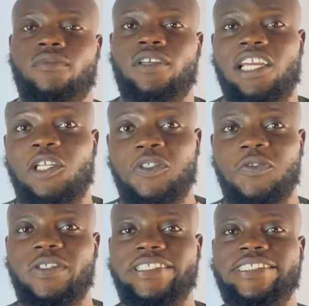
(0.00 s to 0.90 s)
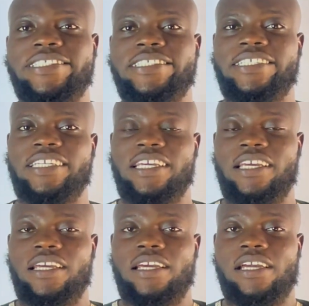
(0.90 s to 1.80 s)
Hello students,
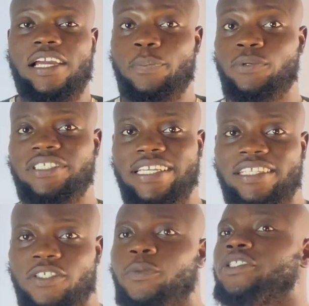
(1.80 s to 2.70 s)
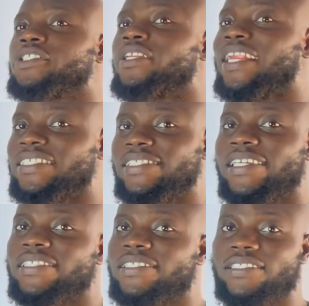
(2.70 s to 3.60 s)
I posted this question last night
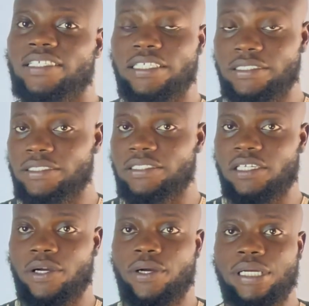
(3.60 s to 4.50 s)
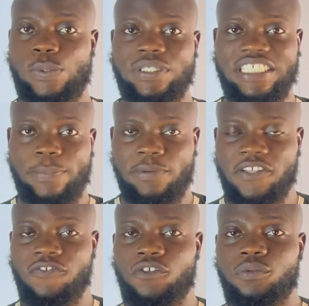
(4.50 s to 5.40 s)
in our WhatsApp
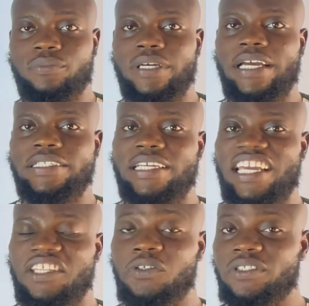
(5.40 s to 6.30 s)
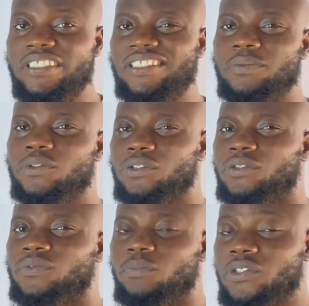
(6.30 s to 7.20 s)
platform and I noticed
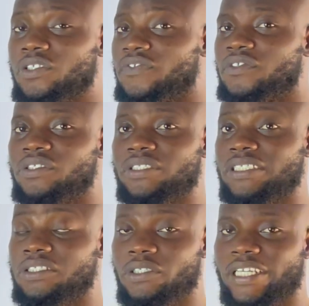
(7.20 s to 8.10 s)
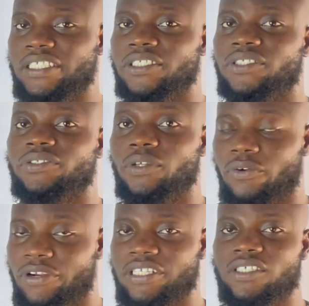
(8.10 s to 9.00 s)
most of us did not get it
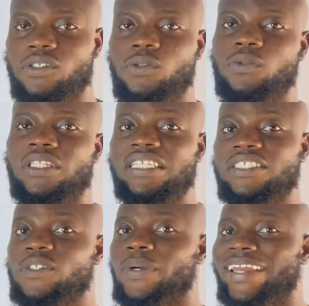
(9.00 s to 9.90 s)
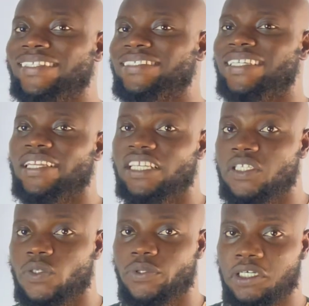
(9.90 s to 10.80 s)
correct. So that is why I decided to
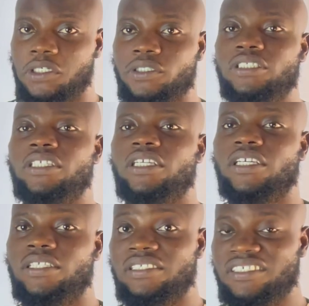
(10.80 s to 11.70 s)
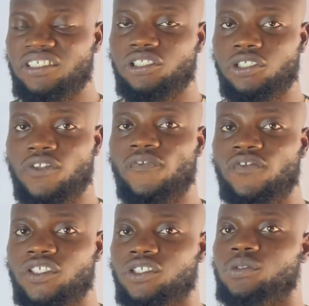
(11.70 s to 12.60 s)
record this short
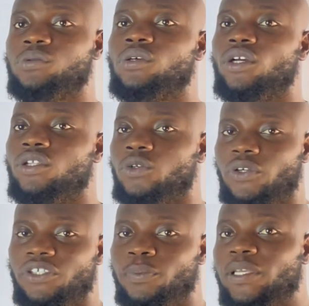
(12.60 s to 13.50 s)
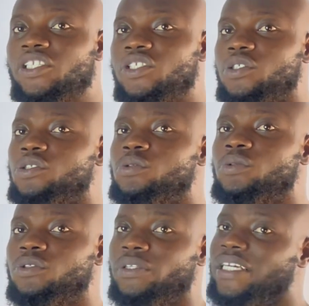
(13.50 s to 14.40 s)
video to explain to you
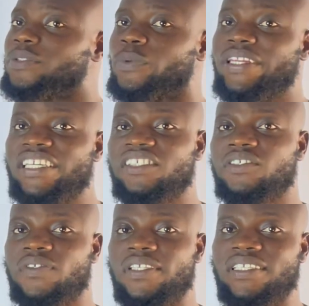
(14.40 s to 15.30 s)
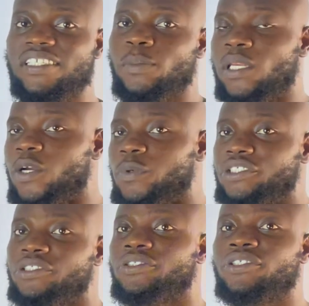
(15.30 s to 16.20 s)
so that when you see similar
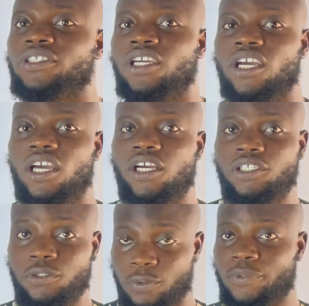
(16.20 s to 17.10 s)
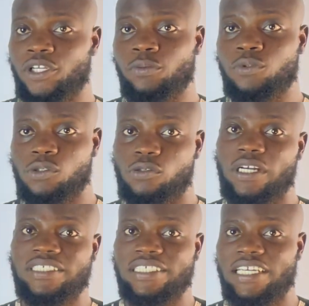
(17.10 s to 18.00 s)
questions, you could be able to
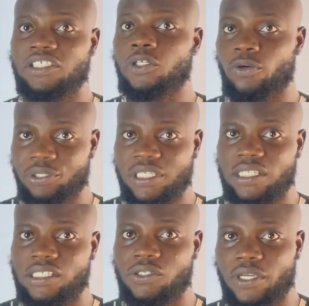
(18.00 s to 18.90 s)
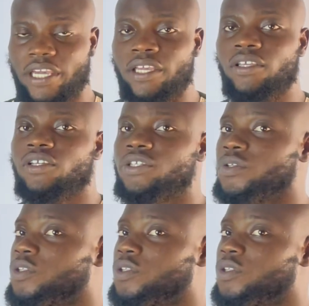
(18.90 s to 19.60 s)
answer it correctly. Okay, so the